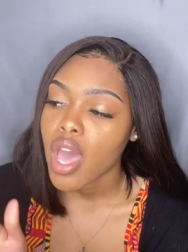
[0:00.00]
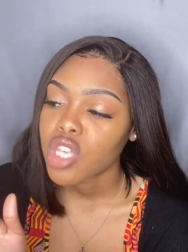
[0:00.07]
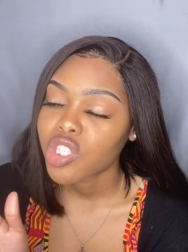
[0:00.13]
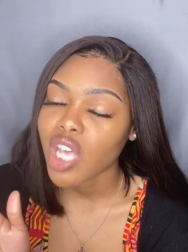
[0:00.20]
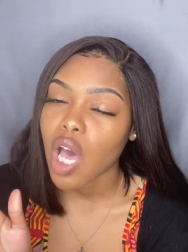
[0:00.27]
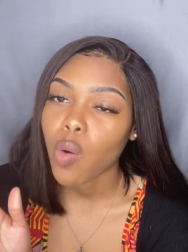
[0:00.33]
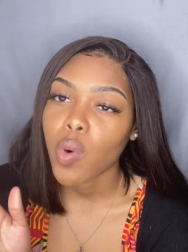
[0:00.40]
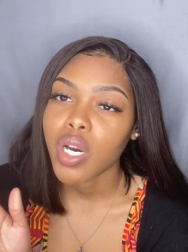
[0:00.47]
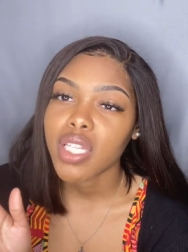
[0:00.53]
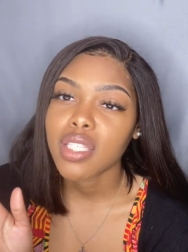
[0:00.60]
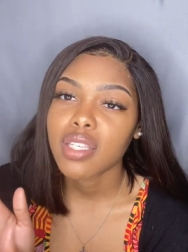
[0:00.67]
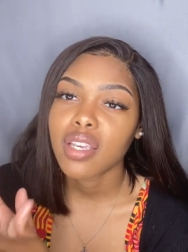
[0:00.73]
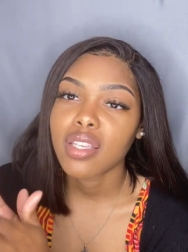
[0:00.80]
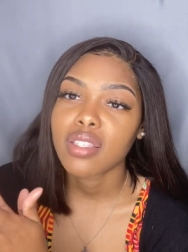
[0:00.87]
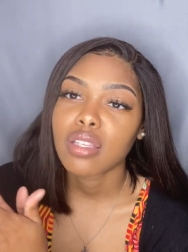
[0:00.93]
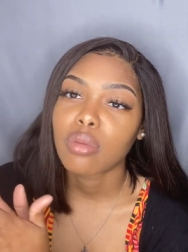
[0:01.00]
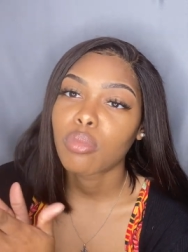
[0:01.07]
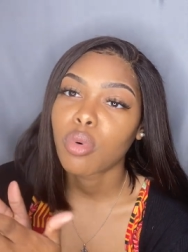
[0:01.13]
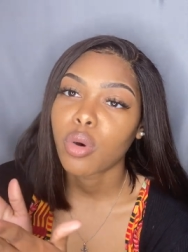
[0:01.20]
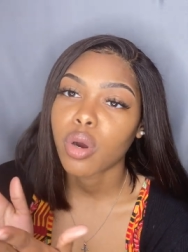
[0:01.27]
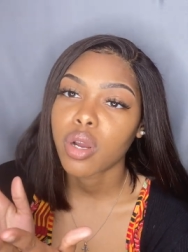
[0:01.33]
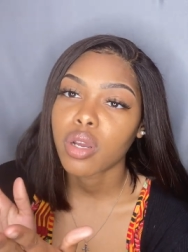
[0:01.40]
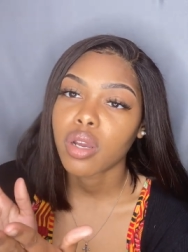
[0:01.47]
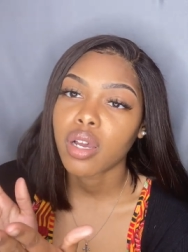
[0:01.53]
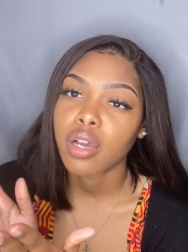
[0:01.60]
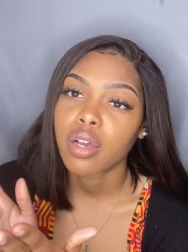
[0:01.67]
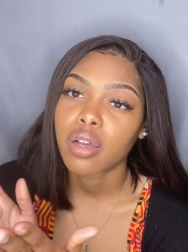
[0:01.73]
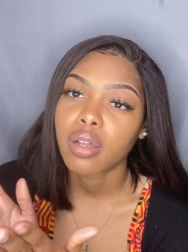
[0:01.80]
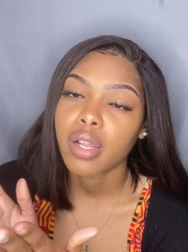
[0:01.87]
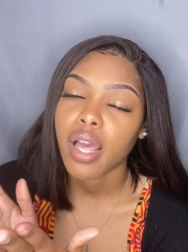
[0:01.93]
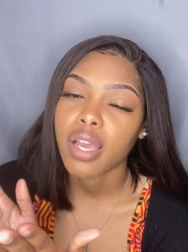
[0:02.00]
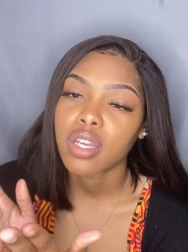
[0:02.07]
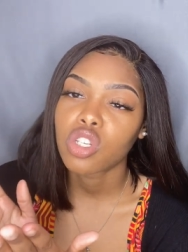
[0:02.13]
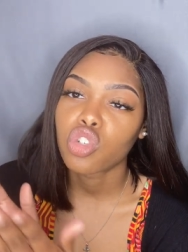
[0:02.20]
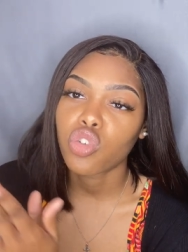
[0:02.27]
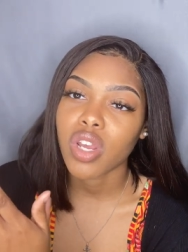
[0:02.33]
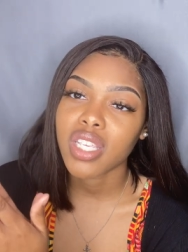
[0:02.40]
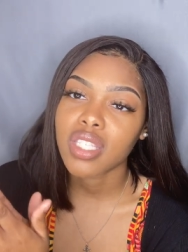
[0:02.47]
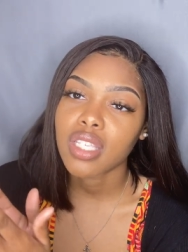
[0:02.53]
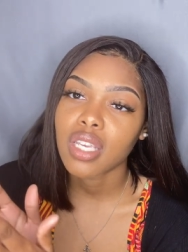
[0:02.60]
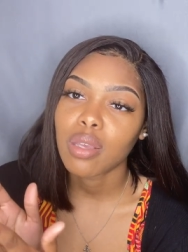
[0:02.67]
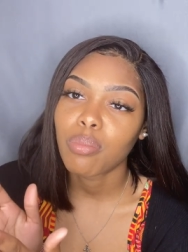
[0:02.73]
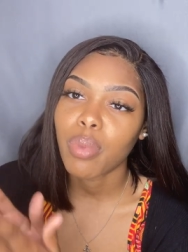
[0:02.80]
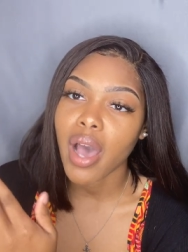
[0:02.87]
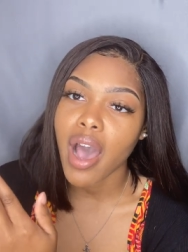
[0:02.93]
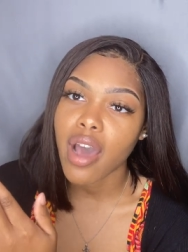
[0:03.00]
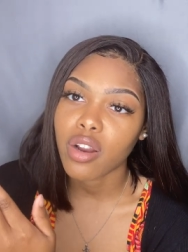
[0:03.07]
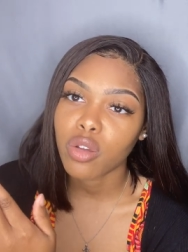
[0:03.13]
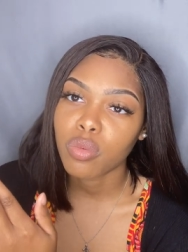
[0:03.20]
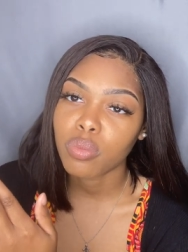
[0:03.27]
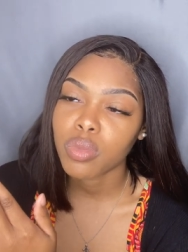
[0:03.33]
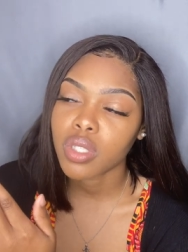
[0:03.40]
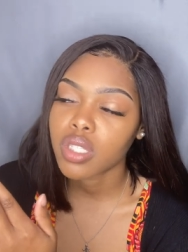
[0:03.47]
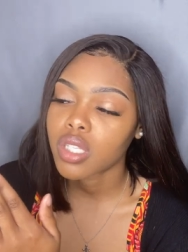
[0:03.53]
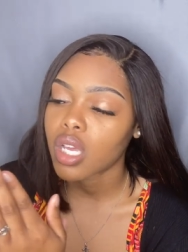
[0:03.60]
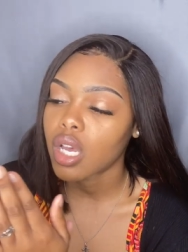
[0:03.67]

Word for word: So I wanted to get some more uh, like dressy bottoms.